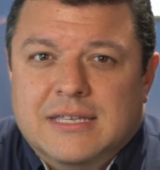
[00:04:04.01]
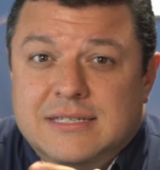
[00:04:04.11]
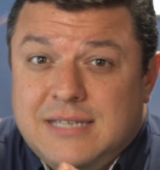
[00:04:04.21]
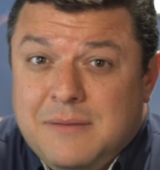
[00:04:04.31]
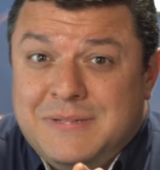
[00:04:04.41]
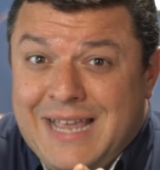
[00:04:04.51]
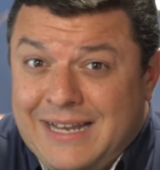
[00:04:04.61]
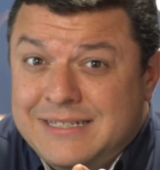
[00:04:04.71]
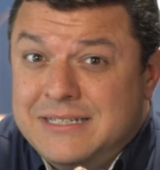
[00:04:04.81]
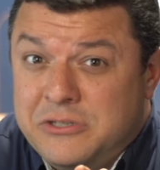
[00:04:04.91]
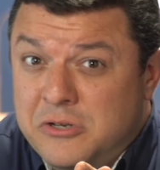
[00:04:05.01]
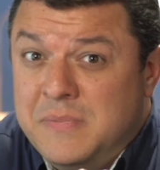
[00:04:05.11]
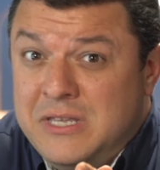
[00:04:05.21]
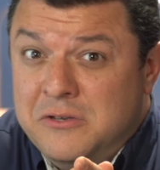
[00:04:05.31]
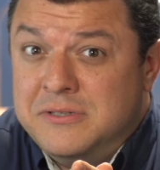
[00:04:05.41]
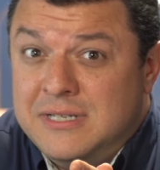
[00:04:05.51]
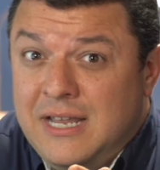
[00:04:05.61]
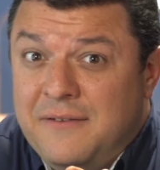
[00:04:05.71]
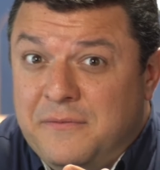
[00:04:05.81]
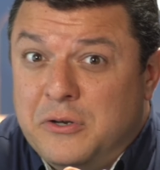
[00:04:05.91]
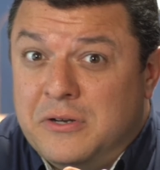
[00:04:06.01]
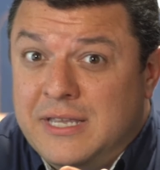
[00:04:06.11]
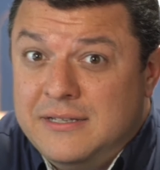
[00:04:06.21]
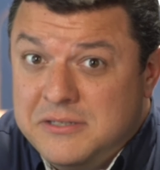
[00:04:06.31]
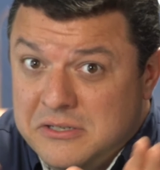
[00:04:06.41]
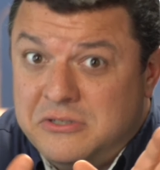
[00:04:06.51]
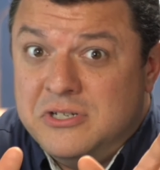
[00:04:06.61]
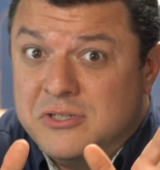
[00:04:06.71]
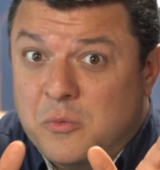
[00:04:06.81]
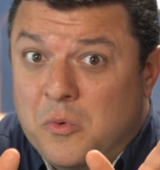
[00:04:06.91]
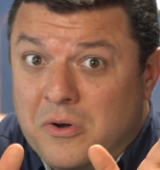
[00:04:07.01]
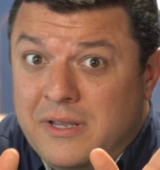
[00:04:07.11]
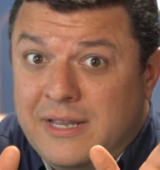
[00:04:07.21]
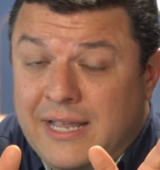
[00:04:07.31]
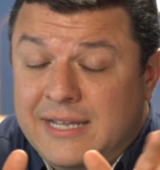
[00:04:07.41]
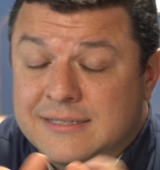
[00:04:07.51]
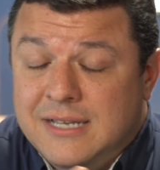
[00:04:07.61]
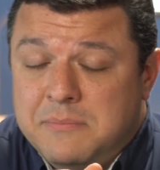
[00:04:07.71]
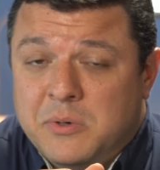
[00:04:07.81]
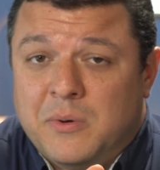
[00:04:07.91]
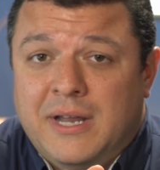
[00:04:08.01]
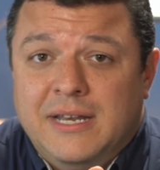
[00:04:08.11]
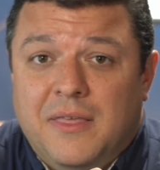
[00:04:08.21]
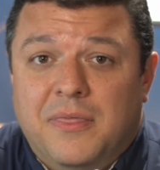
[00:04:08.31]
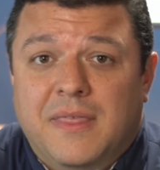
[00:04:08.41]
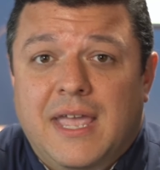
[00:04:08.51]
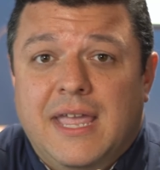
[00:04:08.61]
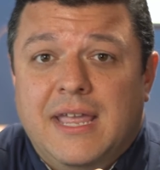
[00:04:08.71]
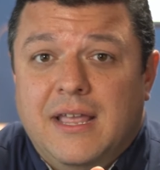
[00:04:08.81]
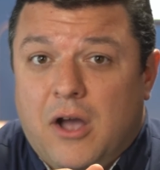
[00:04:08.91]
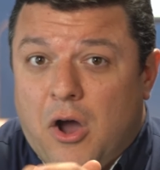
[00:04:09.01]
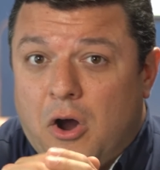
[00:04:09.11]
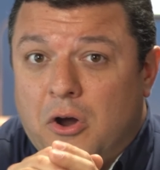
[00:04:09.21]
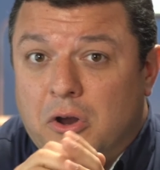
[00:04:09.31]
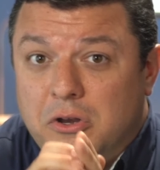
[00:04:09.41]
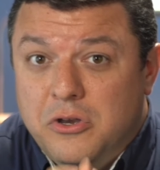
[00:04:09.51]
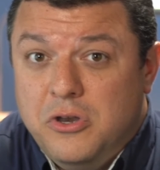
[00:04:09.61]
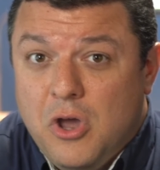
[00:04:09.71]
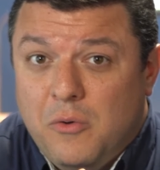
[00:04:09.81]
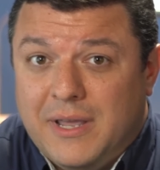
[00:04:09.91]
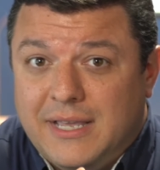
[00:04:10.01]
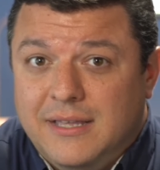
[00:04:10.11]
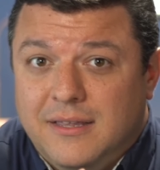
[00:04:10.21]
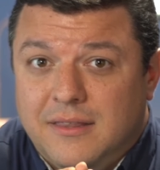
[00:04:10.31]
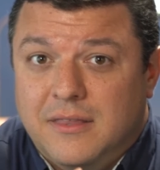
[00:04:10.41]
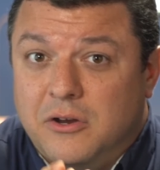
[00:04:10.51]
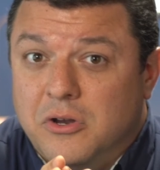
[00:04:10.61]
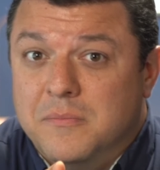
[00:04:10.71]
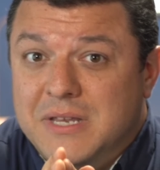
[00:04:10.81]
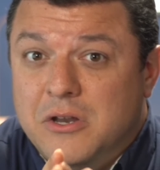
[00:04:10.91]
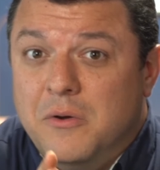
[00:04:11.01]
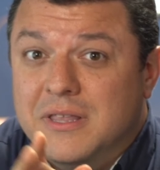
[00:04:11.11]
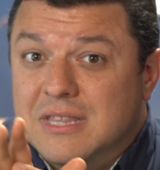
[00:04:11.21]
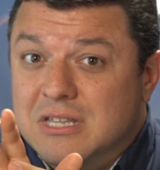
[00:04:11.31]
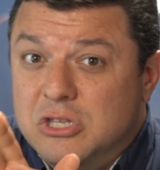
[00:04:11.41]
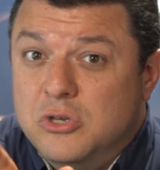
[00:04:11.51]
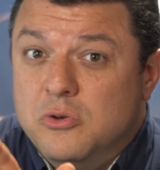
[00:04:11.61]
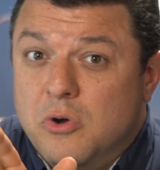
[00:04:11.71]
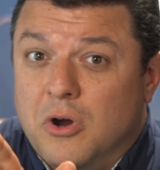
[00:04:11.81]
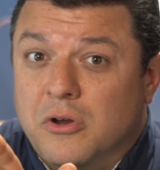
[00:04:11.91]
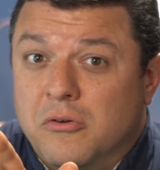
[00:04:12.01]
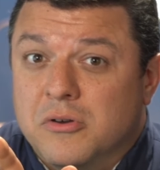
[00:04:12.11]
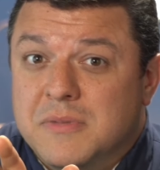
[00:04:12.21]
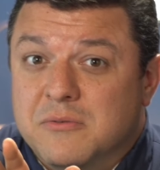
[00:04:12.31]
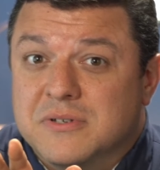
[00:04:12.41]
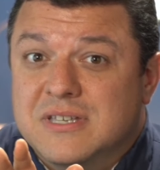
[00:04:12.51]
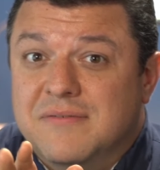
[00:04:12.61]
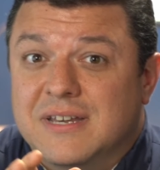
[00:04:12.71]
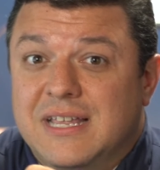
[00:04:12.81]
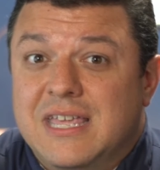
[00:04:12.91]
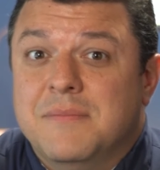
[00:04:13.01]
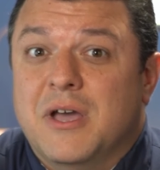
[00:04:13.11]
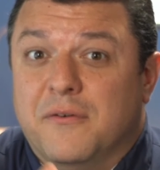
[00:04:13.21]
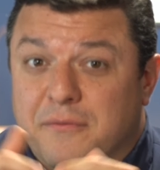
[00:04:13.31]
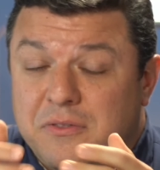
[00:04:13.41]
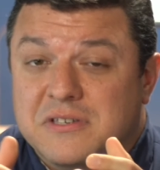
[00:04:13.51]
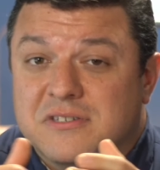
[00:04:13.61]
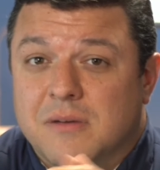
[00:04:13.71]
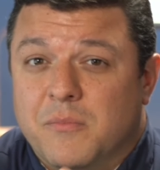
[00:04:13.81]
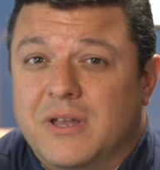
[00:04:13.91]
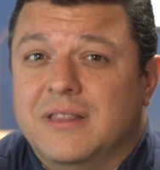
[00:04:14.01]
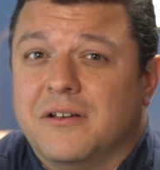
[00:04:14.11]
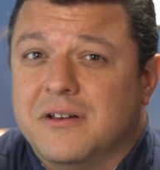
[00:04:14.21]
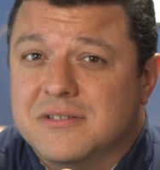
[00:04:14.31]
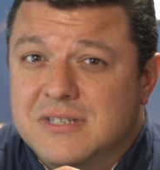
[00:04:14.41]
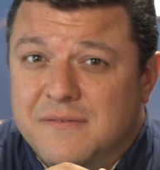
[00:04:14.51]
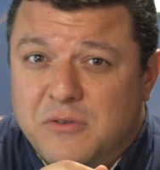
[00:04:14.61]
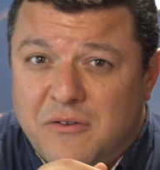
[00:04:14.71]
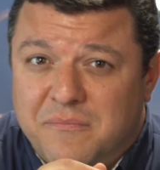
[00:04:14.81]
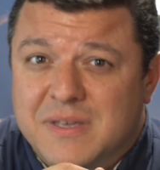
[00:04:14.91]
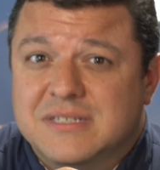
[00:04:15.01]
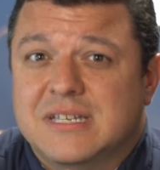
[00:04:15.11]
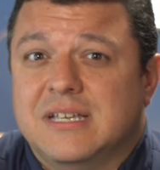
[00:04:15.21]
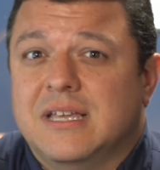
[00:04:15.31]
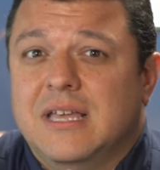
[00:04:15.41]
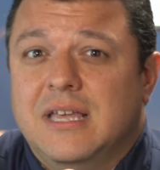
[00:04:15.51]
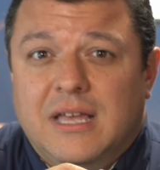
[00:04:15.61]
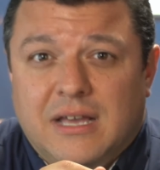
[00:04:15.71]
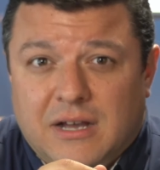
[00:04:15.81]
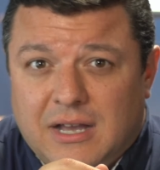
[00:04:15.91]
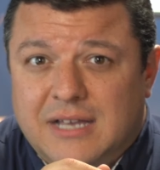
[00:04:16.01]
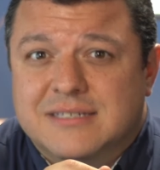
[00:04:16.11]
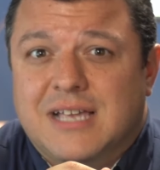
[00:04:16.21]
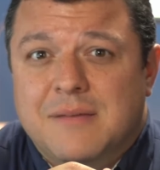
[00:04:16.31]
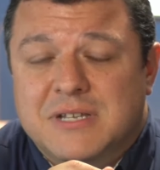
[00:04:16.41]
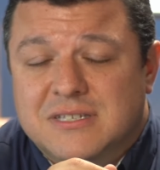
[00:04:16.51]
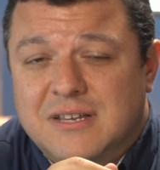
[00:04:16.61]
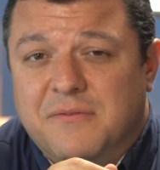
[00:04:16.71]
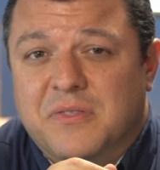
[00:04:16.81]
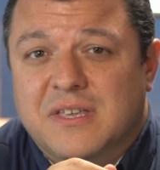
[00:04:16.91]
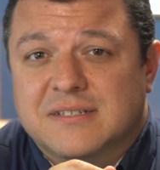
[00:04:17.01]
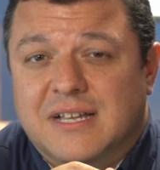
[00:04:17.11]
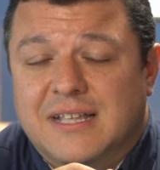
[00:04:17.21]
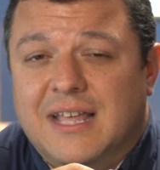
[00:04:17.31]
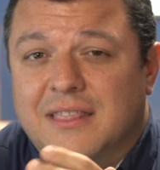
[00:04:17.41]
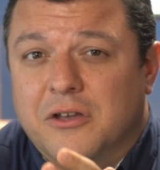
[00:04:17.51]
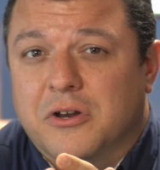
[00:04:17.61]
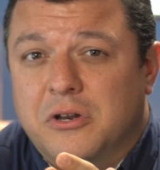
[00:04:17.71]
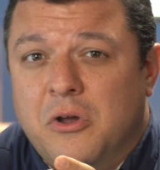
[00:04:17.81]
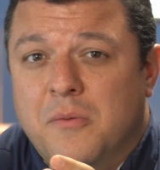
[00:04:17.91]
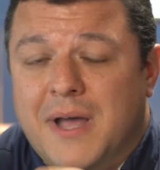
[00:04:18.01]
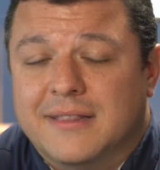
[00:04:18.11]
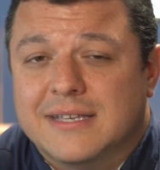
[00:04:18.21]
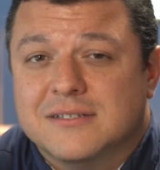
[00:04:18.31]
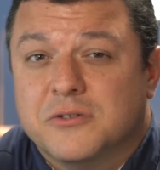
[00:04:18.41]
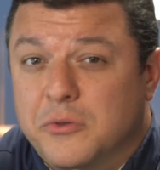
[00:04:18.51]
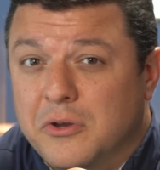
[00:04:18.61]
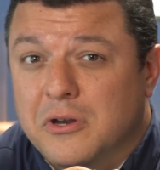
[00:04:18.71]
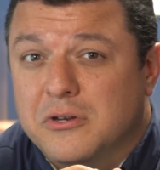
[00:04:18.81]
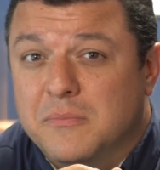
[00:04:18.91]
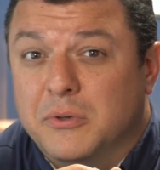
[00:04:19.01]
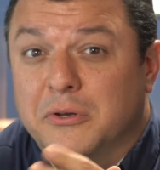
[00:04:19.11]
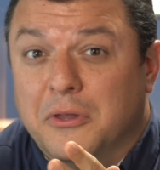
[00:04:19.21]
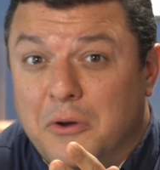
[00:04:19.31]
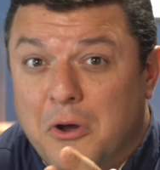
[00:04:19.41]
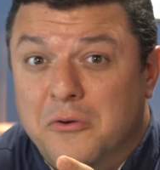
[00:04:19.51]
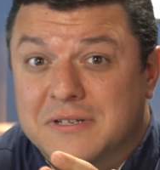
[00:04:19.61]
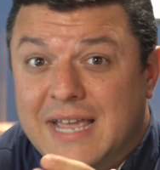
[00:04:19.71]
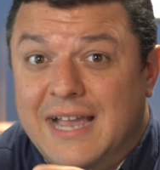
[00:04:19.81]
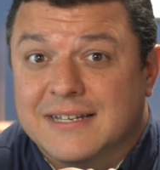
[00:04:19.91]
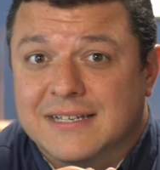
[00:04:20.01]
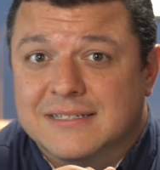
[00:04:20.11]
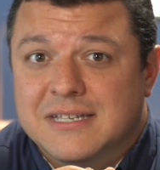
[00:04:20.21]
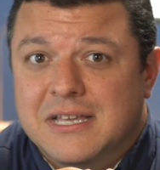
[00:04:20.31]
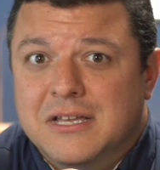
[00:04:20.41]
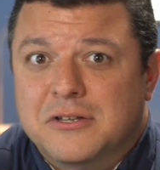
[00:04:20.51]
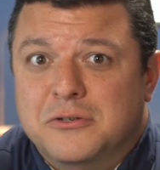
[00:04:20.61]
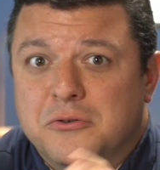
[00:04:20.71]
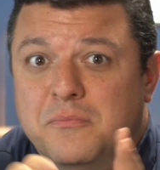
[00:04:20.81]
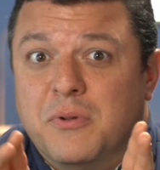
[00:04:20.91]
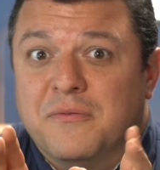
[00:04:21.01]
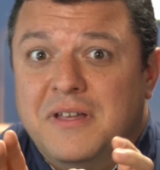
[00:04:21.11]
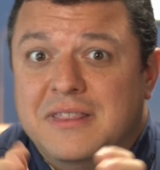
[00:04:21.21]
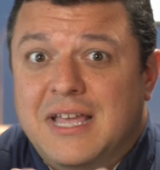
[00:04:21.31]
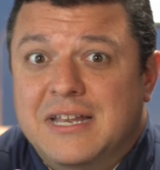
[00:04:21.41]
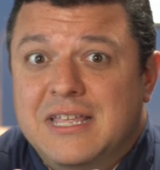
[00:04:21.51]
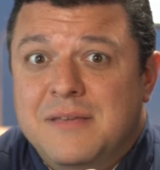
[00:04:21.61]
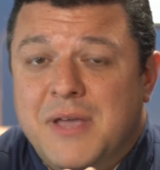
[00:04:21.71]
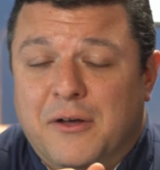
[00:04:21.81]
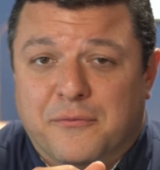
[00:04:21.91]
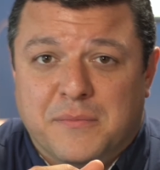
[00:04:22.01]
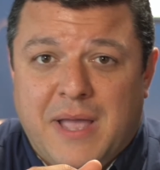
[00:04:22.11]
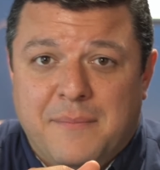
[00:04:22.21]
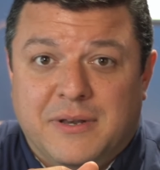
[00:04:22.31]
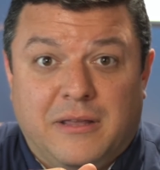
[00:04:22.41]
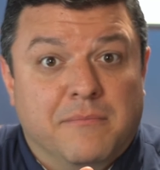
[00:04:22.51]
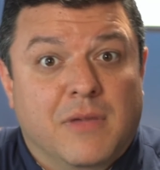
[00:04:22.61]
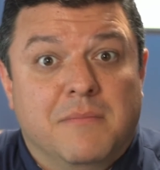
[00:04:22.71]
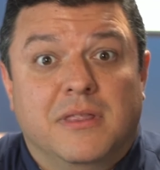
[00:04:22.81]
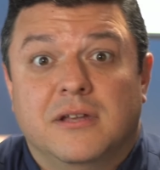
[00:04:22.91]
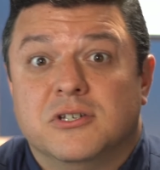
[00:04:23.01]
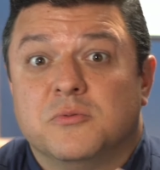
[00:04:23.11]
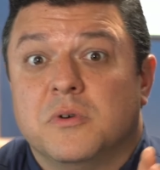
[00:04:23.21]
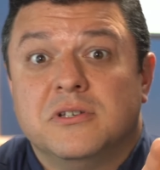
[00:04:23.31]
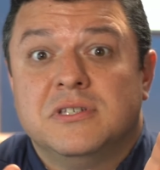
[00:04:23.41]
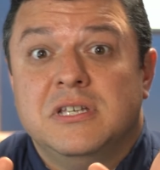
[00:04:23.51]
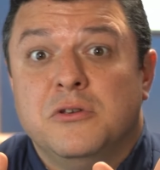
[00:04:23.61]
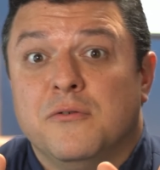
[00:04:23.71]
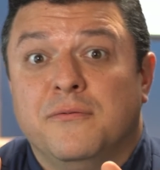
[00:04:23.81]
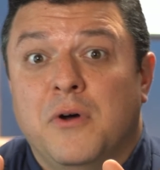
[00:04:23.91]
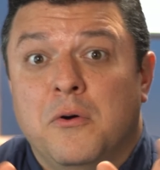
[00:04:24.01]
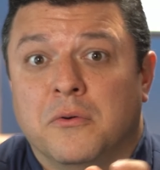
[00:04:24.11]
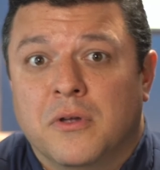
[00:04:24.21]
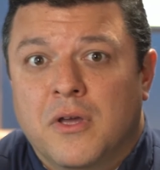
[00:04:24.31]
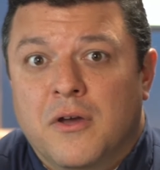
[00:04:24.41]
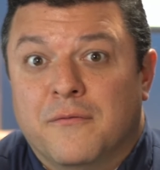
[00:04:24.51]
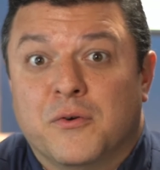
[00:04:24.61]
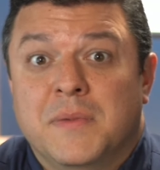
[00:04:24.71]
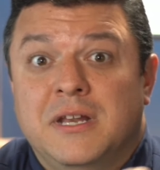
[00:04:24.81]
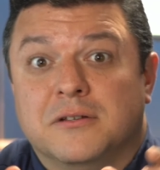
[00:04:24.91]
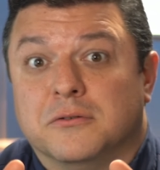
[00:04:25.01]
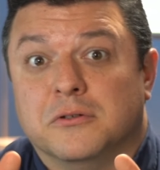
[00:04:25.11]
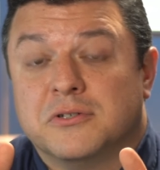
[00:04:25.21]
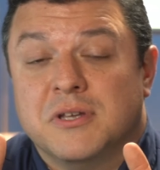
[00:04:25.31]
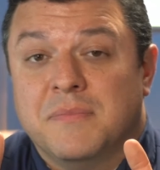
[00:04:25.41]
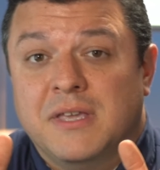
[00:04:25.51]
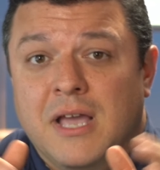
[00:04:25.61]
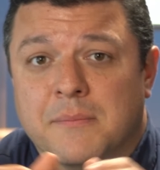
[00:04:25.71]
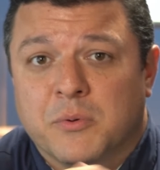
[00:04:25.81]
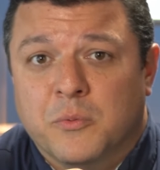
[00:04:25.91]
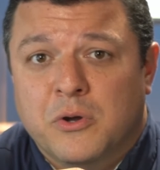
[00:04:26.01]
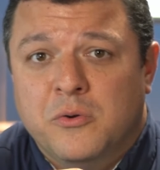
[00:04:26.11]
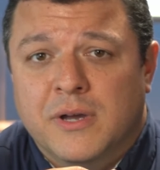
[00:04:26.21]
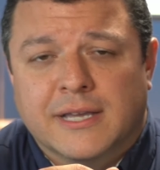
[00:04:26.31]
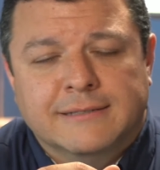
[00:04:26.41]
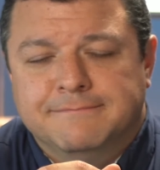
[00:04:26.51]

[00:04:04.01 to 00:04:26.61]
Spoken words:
Same tactics could be used today for your kids. Just a warning and a heads up, right? They're going to be knowing that you are going to be receiving an email for this summary, and they're going to see if you have missing assignments, different things like that. They're going to know about this. So they're going to deploy their own tactics to prevent that email from happening. Maybe they just want to see your phone for a minute to look something up real quick.